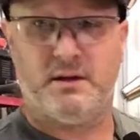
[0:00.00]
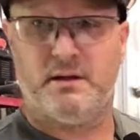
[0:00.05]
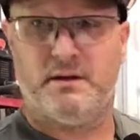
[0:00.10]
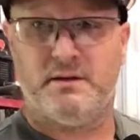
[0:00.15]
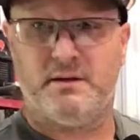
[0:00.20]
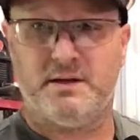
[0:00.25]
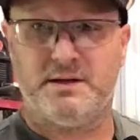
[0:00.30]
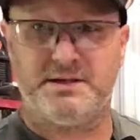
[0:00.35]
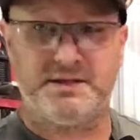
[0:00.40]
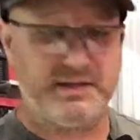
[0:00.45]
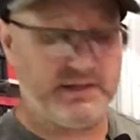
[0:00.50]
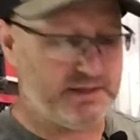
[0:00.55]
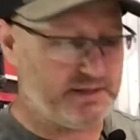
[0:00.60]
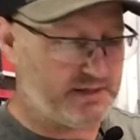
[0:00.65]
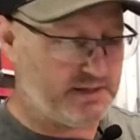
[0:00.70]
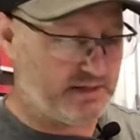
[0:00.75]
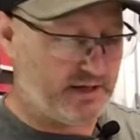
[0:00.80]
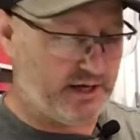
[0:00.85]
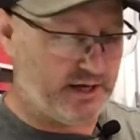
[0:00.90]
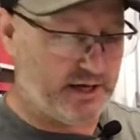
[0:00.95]
This is
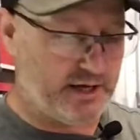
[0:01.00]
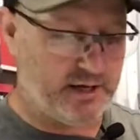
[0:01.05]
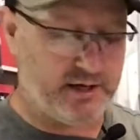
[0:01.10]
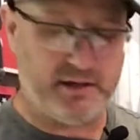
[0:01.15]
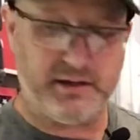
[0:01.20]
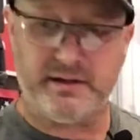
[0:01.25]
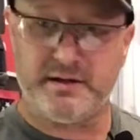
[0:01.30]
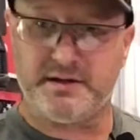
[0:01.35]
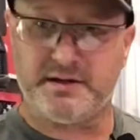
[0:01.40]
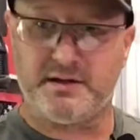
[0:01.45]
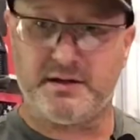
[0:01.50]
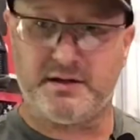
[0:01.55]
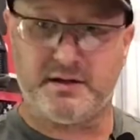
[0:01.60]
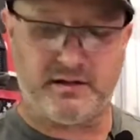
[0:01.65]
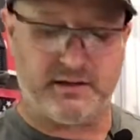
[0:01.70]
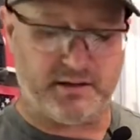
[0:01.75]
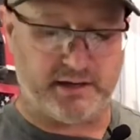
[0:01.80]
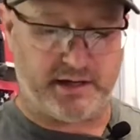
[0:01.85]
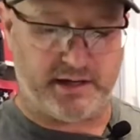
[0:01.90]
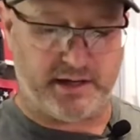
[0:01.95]
the gun
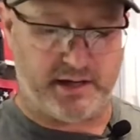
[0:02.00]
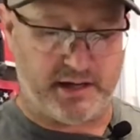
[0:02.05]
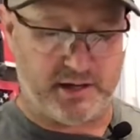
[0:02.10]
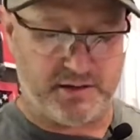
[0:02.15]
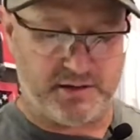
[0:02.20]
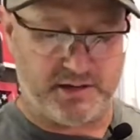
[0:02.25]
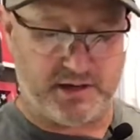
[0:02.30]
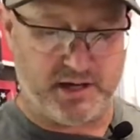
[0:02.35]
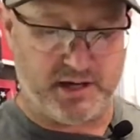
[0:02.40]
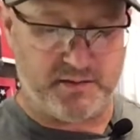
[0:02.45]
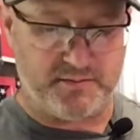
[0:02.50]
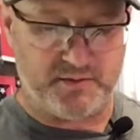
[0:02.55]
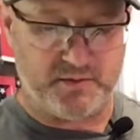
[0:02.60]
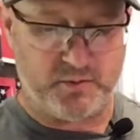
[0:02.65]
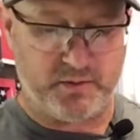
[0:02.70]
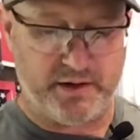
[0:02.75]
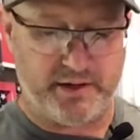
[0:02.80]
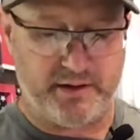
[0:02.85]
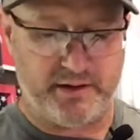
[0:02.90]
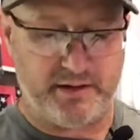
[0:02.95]
that comes
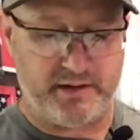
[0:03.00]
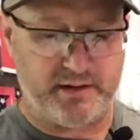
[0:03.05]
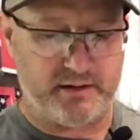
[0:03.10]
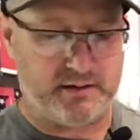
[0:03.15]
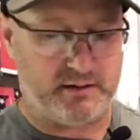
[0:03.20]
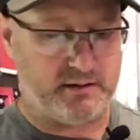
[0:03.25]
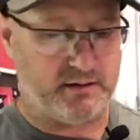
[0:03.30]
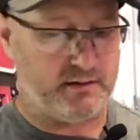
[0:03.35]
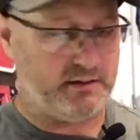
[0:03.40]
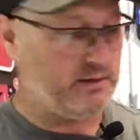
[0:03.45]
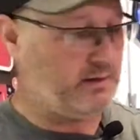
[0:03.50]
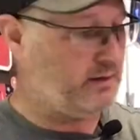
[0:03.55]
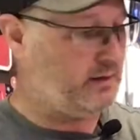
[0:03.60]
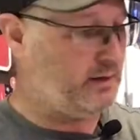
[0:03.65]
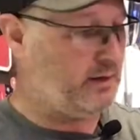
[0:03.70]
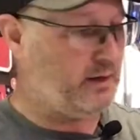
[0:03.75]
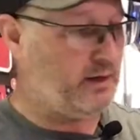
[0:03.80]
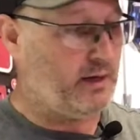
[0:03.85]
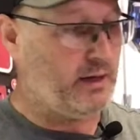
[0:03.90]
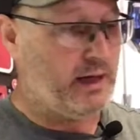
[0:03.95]
with it.
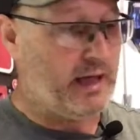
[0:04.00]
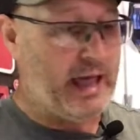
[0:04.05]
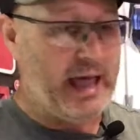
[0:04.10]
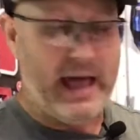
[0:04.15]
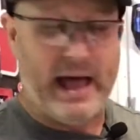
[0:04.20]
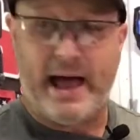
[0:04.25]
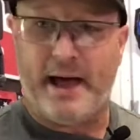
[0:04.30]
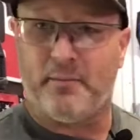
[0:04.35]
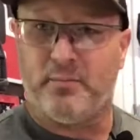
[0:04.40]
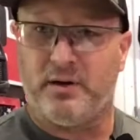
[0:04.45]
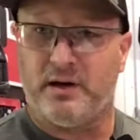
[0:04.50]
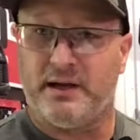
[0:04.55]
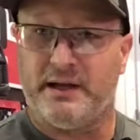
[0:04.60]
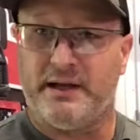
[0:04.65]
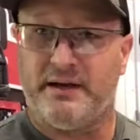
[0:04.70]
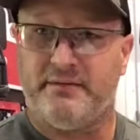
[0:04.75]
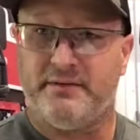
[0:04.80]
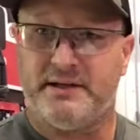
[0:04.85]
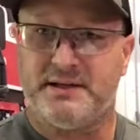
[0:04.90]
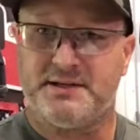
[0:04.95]
I
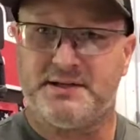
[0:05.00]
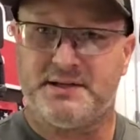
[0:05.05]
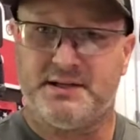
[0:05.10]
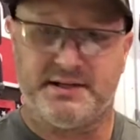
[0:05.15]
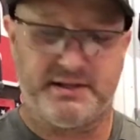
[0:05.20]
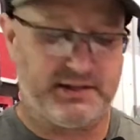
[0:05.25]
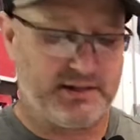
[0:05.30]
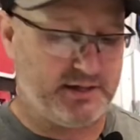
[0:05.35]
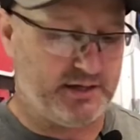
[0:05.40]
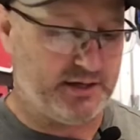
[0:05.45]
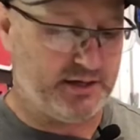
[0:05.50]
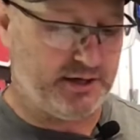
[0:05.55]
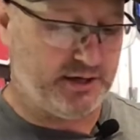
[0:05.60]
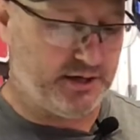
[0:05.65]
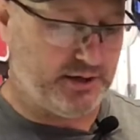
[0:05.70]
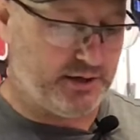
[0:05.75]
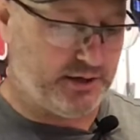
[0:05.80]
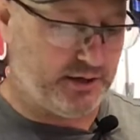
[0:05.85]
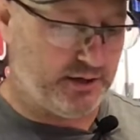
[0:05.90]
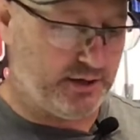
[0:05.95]
believe this is the
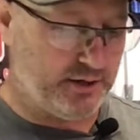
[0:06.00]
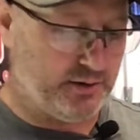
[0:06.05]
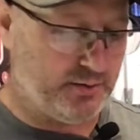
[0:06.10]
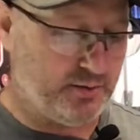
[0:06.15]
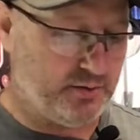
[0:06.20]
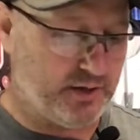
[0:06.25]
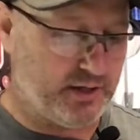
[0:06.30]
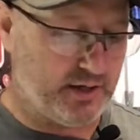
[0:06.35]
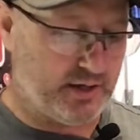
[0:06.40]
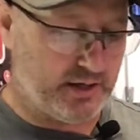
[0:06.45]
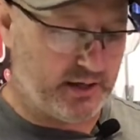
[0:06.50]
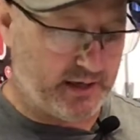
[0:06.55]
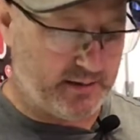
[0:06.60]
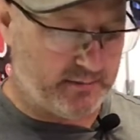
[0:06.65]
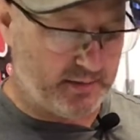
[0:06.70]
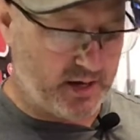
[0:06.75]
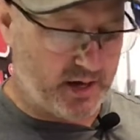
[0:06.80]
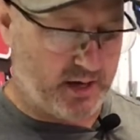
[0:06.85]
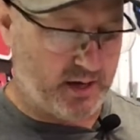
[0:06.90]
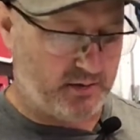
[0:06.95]
new gun. I'm
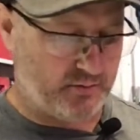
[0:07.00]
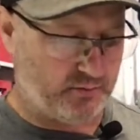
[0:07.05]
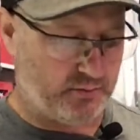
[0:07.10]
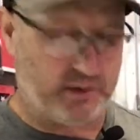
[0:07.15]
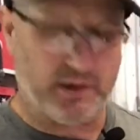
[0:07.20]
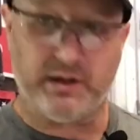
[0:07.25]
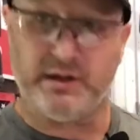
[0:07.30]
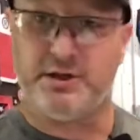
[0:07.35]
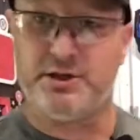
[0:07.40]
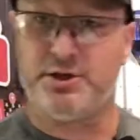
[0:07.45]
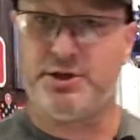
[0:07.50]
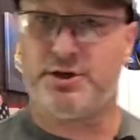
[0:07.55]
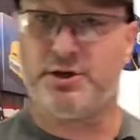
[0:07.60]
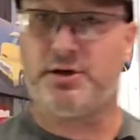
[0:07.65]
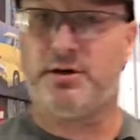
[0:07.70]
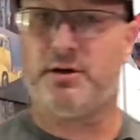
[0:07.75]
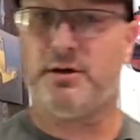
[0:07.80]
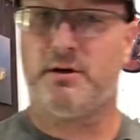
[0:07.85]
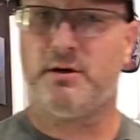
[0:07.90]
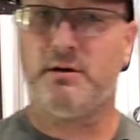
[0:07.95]
not really
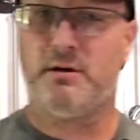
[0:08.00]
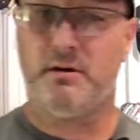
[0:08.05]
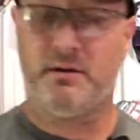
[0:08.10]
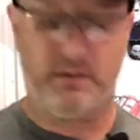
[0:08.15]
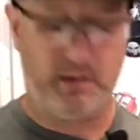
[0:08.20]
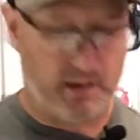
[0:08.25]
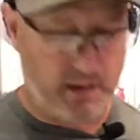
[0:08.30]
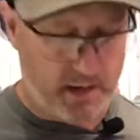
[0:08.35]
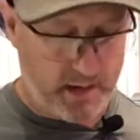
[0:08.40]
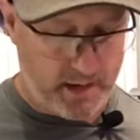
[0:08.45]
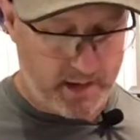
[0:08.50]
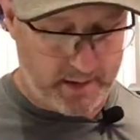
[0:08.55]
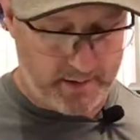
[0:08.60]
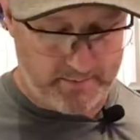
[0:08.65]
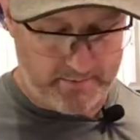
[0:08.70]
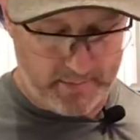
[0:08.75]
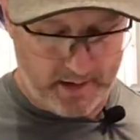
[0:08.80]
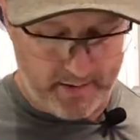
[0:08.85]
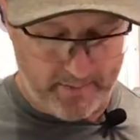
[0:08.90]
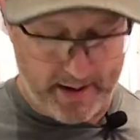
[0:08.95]
sure
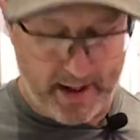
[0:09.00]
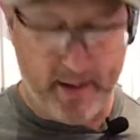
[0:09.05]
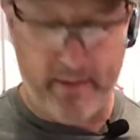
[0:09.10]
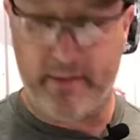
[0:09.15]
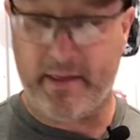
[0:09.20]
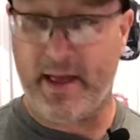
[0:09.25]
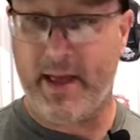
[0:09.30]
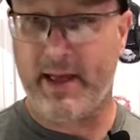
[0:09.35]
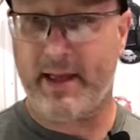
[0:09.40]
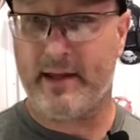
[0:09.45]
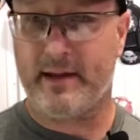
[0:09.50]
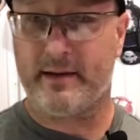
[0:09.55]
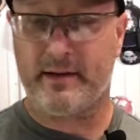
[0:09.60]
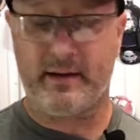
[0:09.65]
about that.